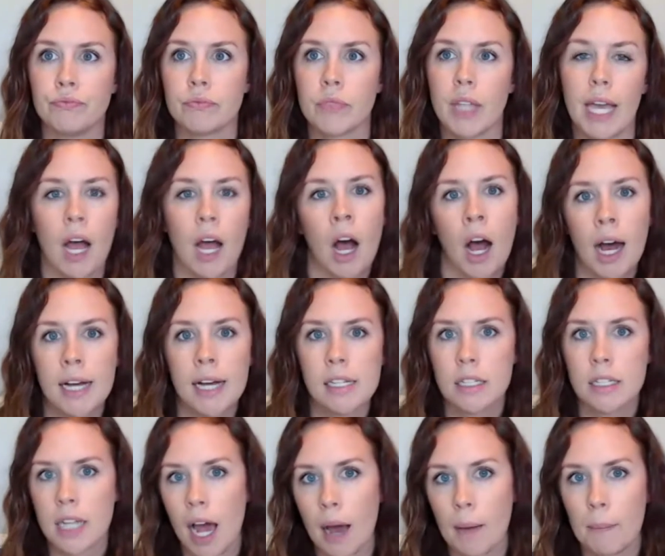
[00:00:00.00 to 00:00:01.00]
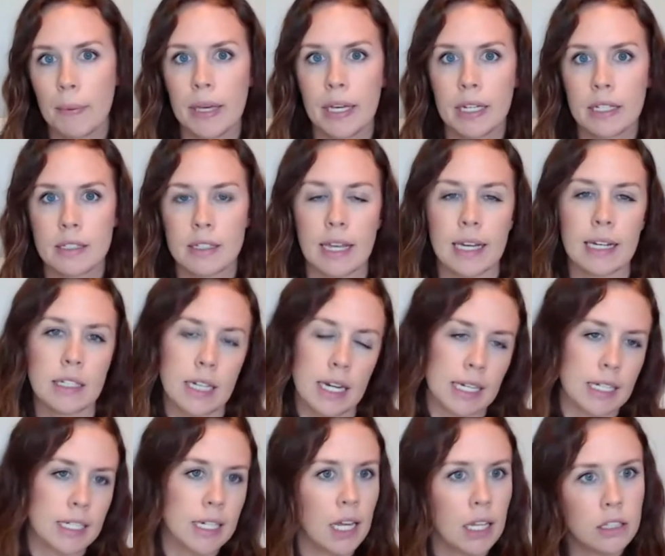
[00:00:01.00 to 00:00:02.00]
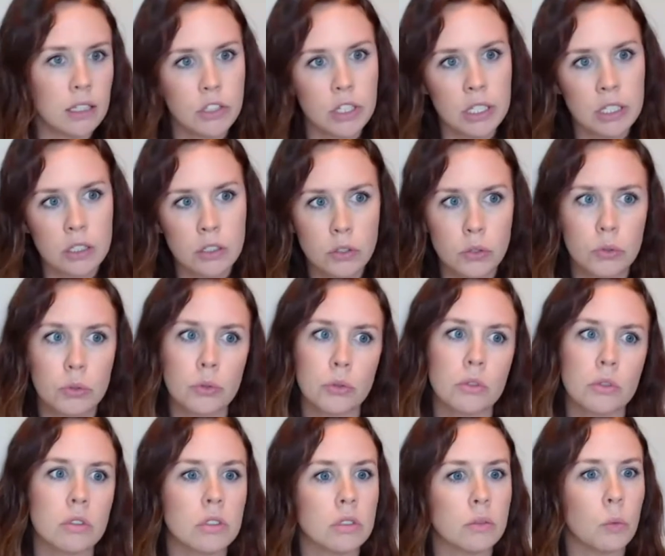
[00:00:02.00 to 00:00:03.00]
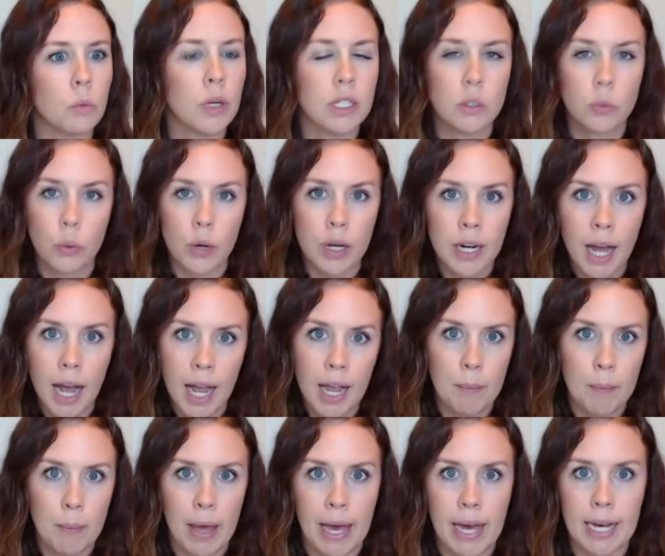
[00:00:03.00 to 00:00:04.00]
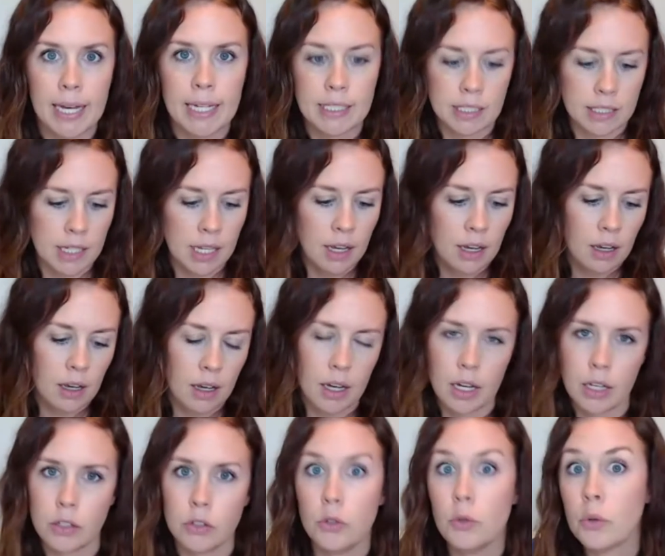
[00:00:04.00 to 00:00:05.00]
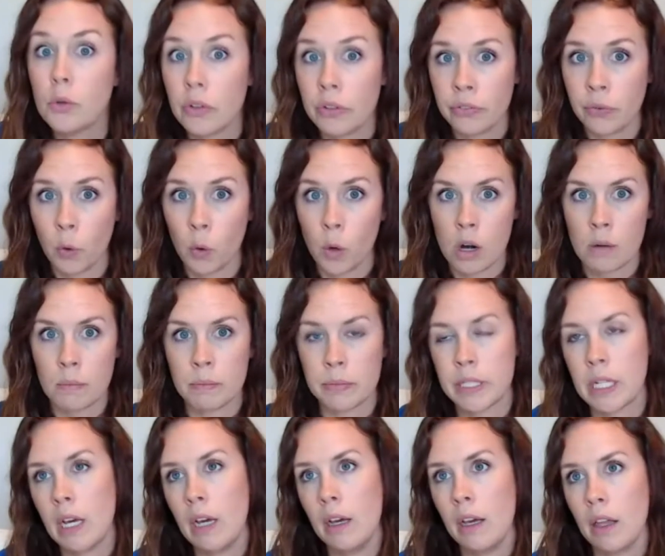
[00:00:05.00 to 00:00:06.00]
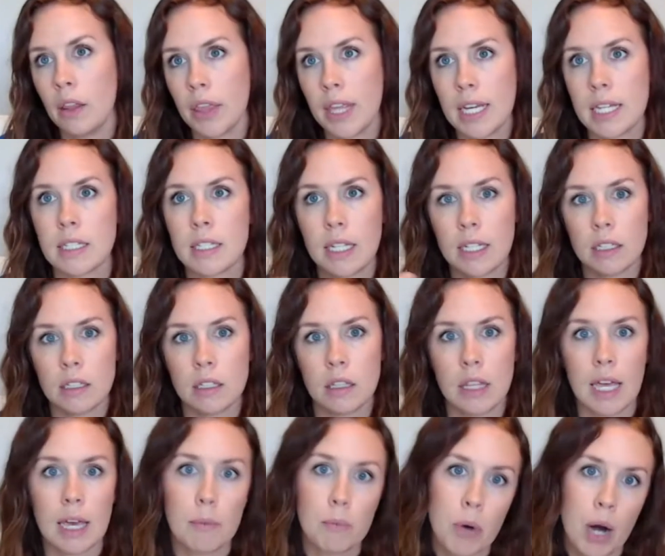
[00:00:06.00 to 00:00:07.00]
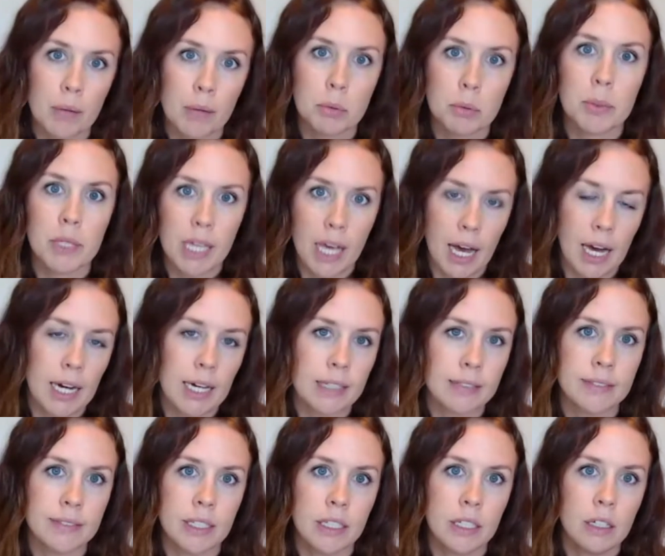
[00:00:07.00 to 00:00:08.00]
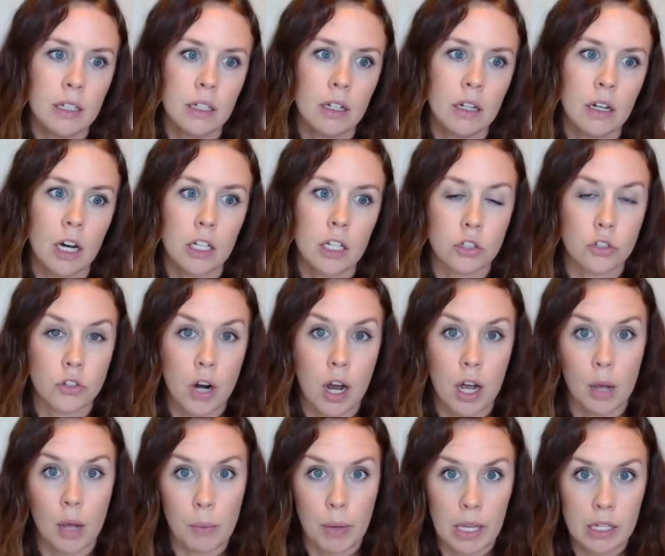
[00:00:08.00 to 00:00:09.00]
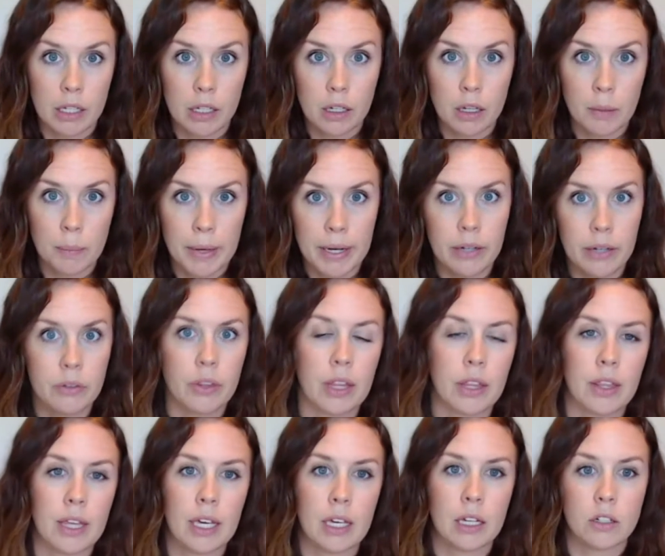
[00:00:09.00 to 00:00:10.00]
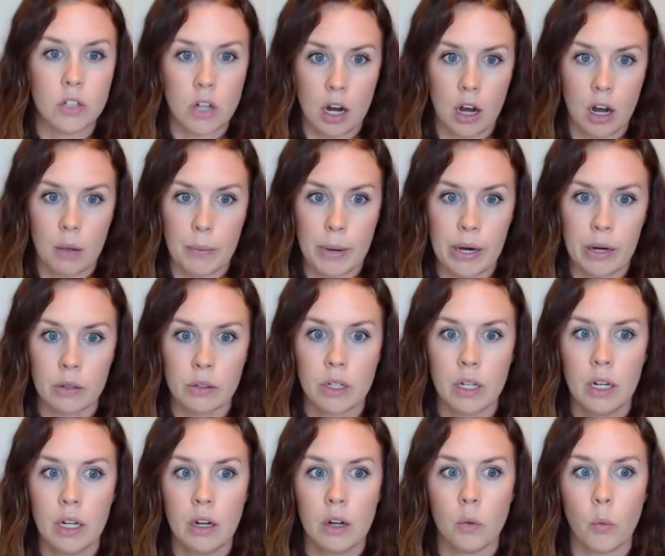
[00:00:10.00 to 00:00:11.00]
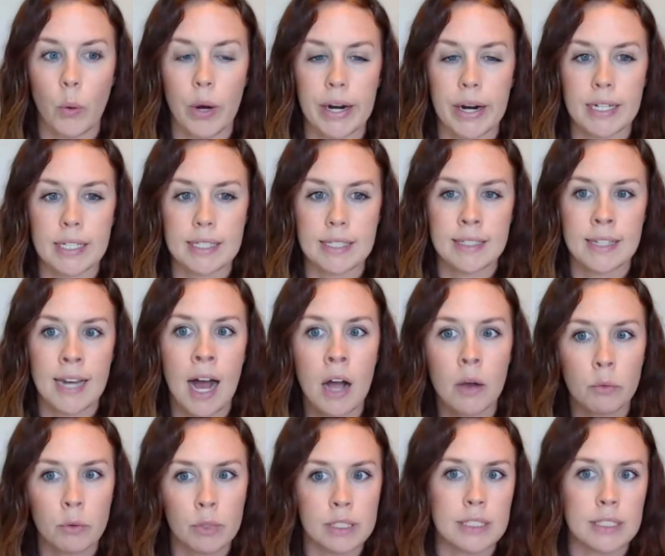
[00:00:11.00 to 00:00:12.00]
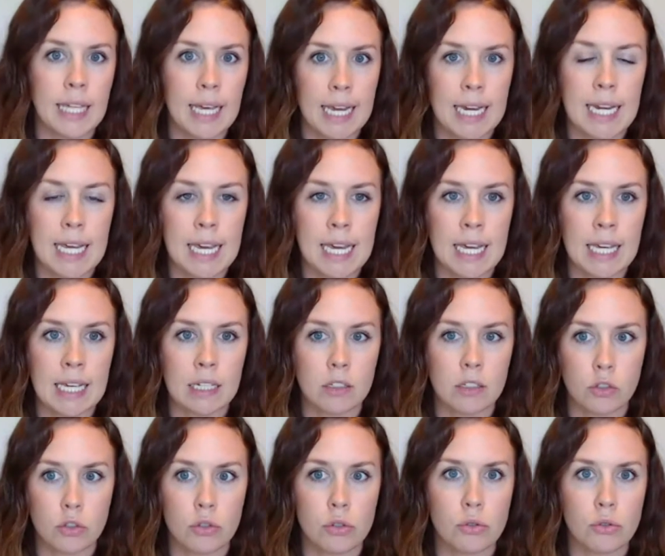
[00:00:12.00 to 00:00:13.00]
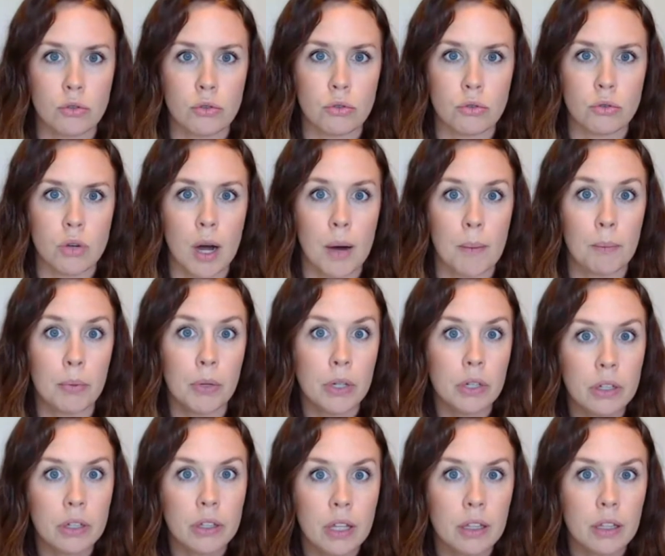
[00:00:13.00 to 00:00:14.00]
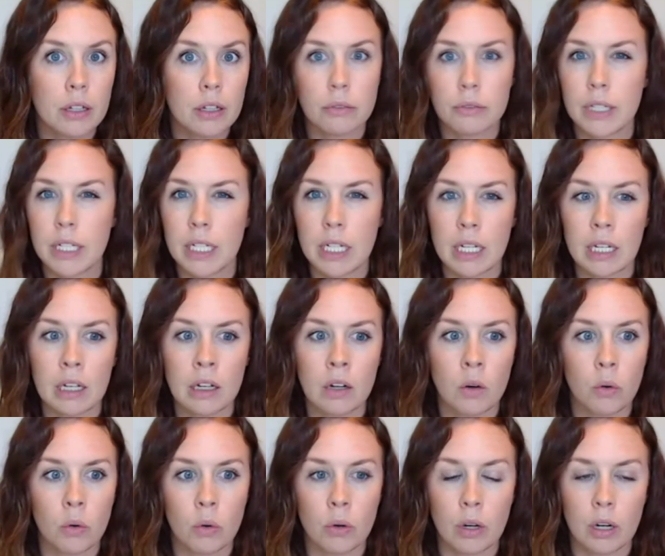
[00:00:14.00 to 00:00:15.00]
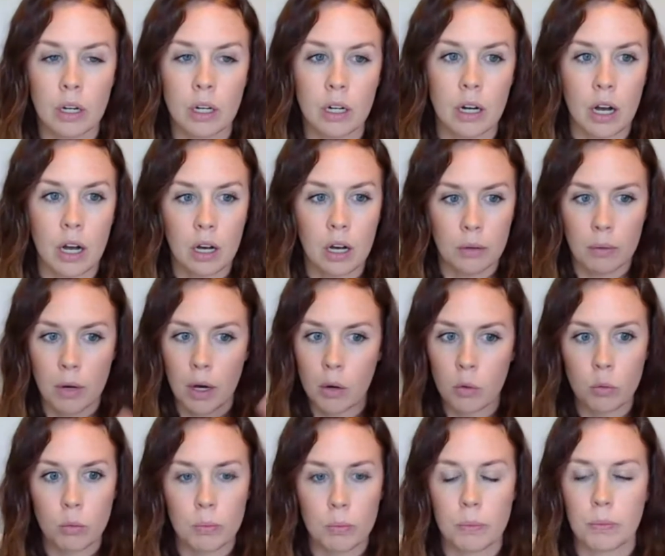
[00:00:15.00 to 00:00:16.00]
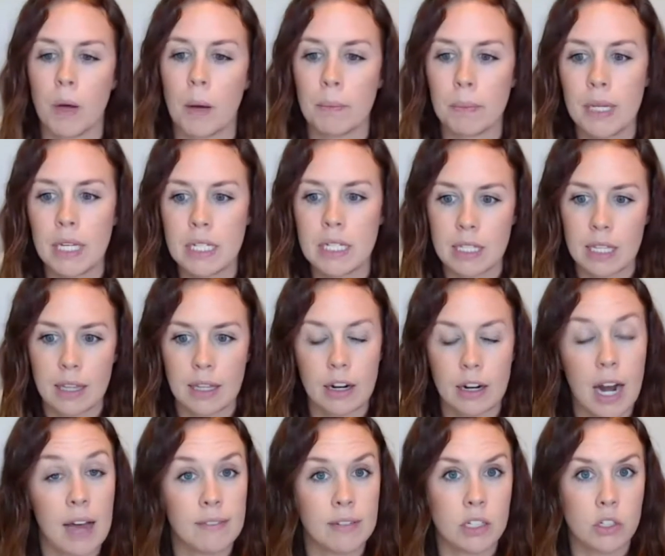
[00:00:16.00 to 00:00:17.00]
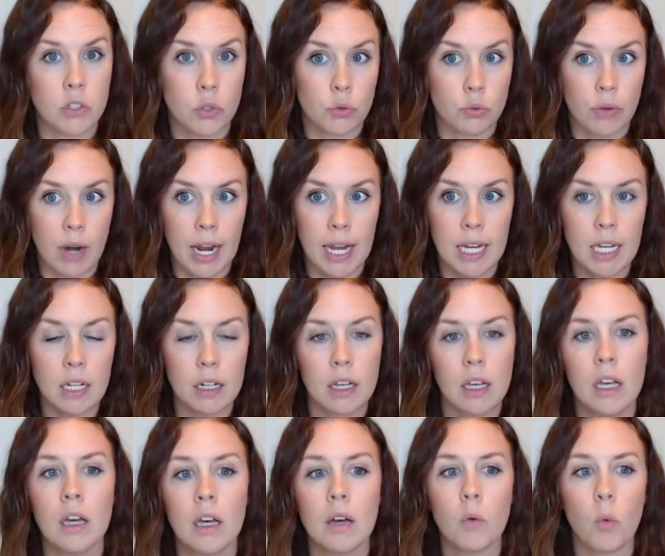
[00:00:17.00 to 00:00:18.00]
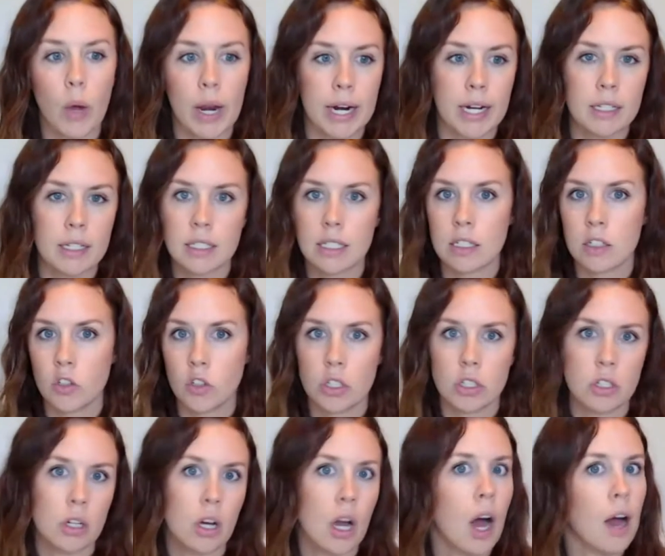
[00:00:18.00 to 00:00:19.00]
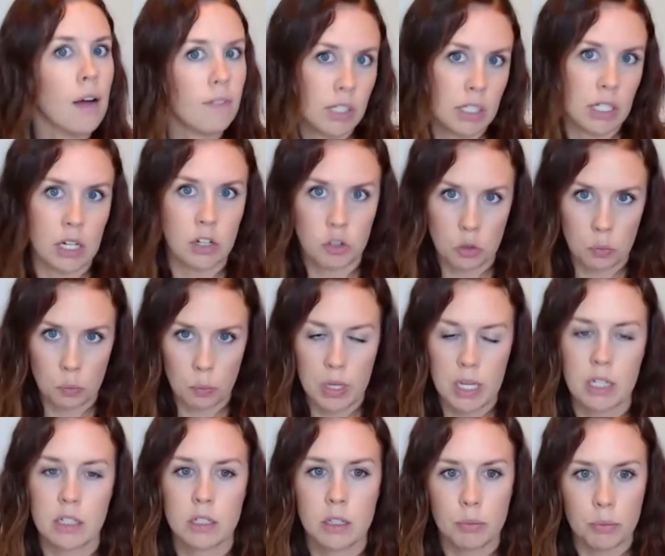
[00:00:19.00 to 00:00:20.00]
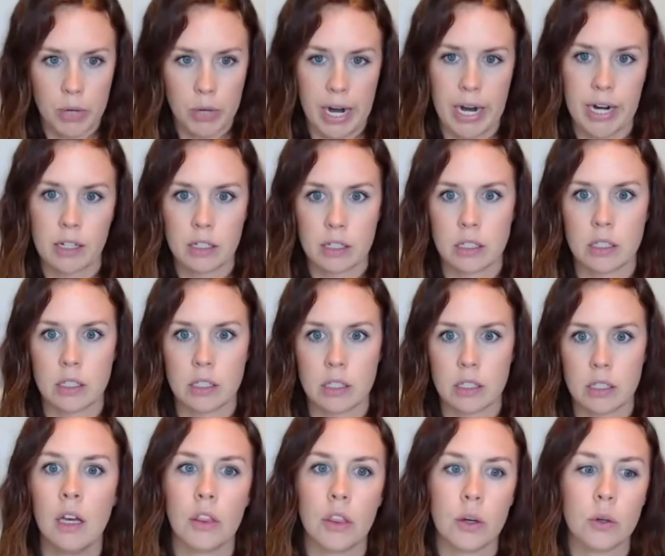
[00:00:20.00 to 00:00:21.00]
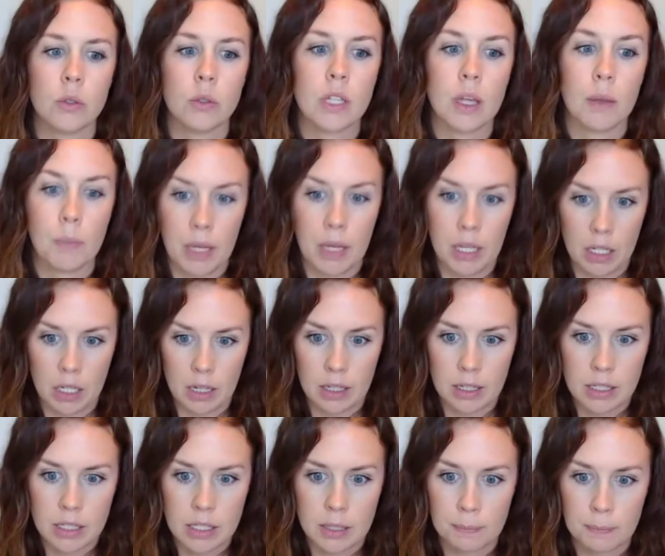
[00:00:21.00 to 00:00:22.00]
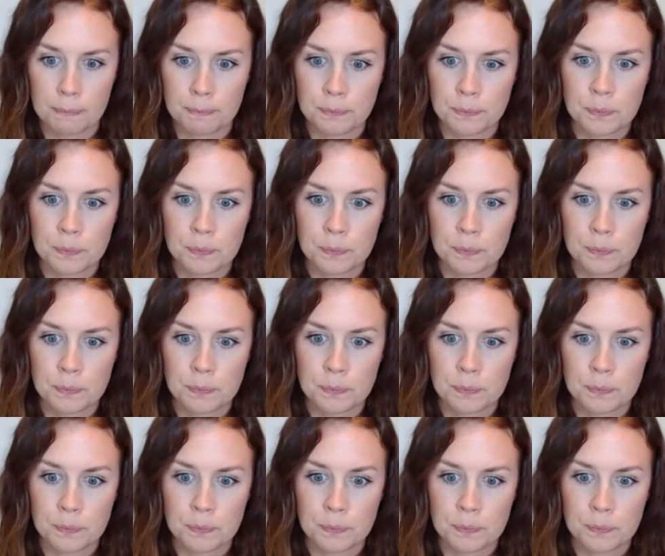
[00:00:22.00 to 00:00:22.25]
like hot topics like technology in schools, one-to-one iPads, uniforms, things that they probably have a strong opinion about that they can talk about, where it's not relating to a book that they're reading or a piece that they're having to write, whereas it's just a conversation piece to practice those opinions.